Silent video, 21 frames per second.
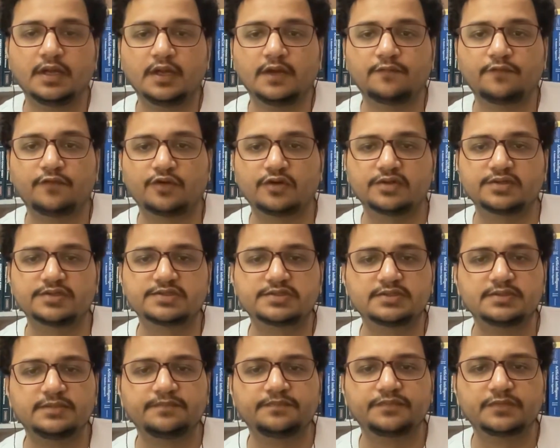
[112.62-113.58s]
for us.
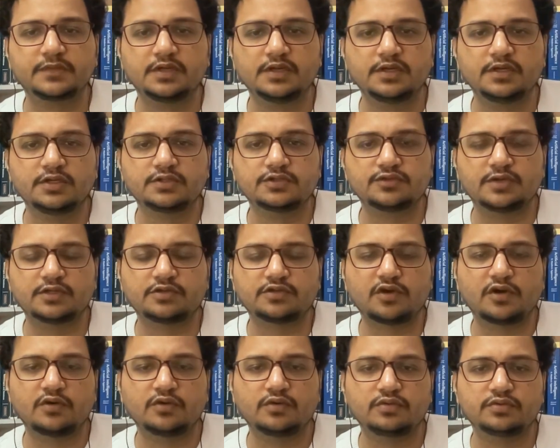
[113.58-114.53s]
So I
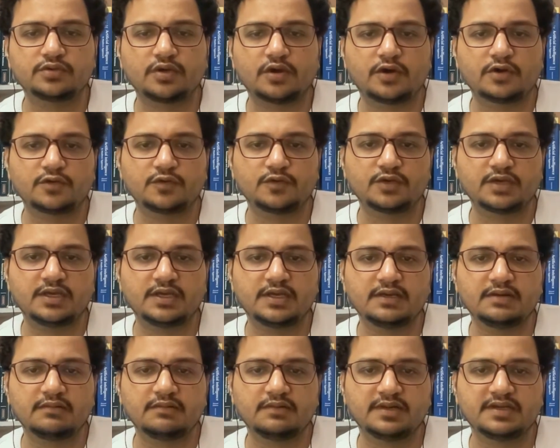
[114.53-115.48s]
thought
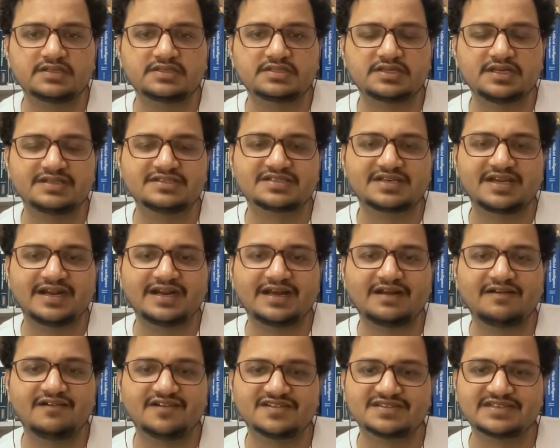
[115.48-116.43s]
okay, let's get an
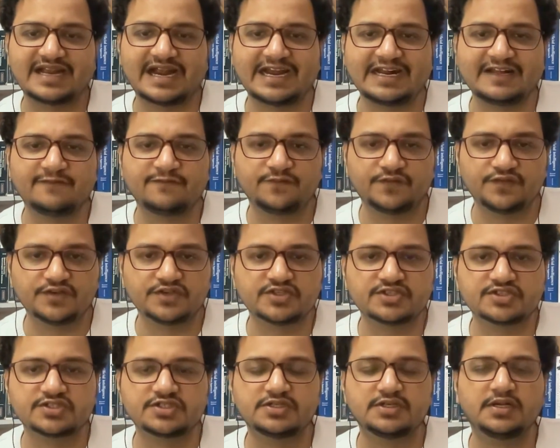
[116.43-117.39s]
understanding
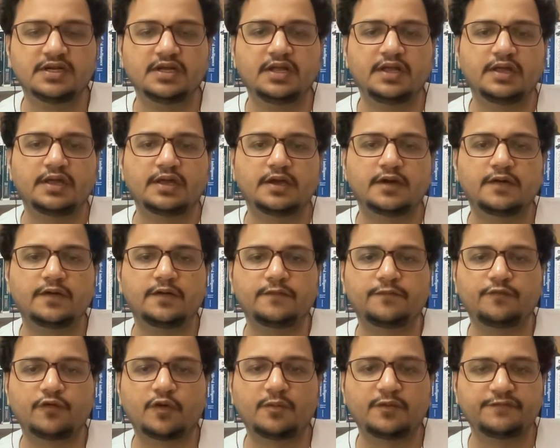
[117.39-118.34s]
first
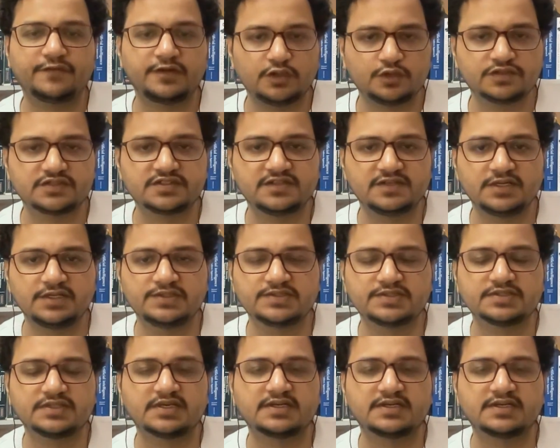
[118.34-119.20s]
from a video series,